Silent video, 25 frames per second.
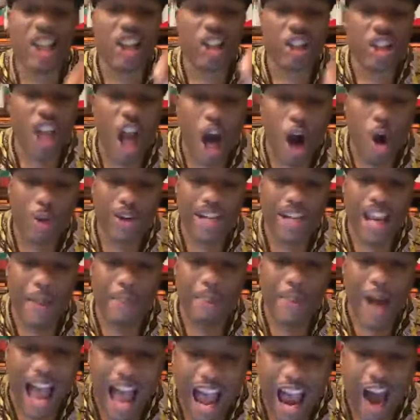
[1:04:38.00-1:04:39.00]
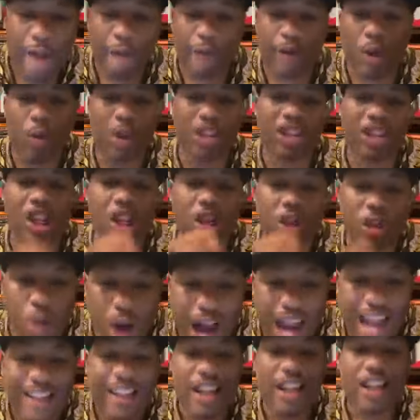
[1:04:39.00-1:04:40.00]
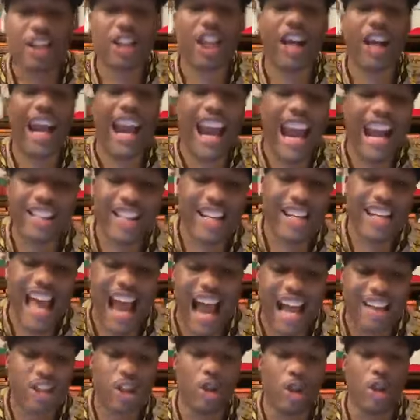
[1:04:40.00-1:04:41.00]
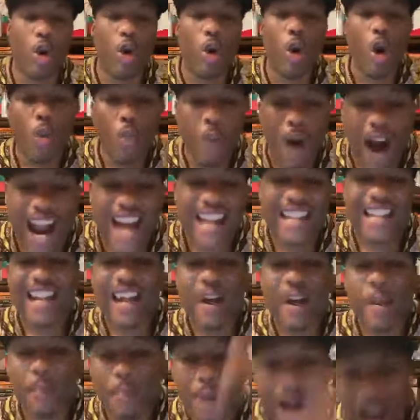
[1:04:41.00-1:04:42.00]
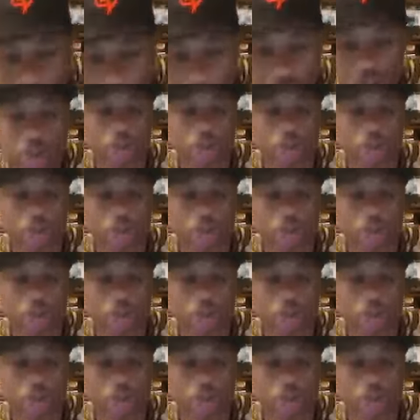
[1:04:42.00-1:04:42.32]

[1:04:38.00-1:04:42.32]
it showed that Biafra was a threat to international white power